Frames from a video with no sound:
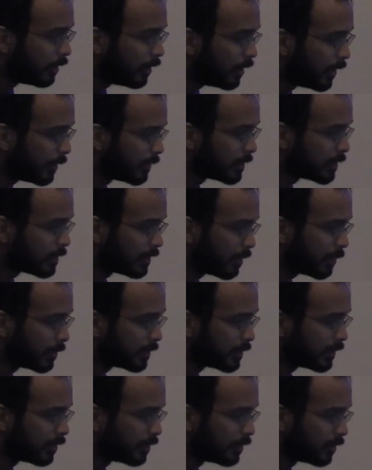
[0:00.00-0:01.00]
If it's a double
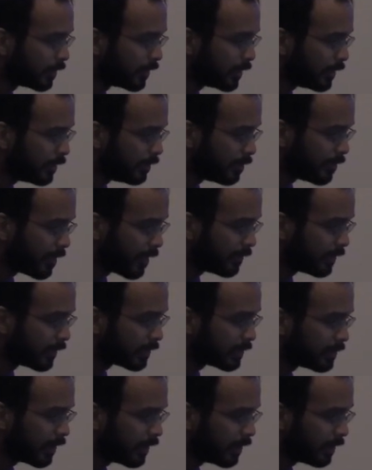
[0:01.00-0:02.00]
solenoid, you have an
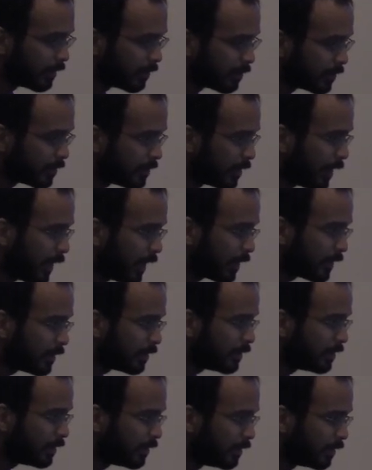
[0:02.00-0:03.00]
extend and a retract.
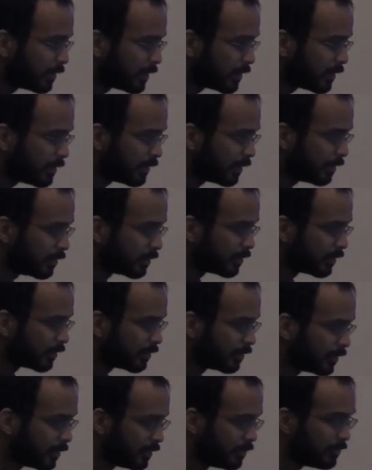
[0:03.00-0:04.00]
If it's a single
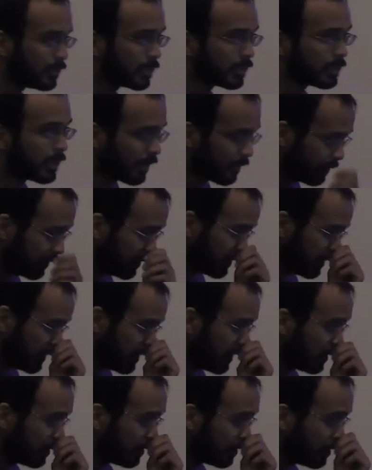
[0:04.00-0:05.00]
solenoid, you just have an
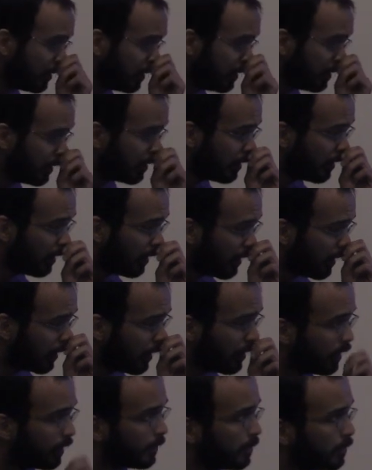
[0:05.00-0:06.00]
extend,
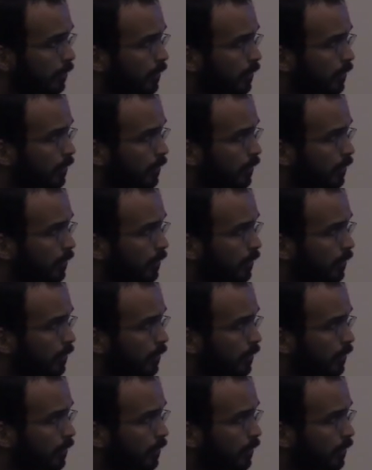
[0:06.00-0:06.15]
um,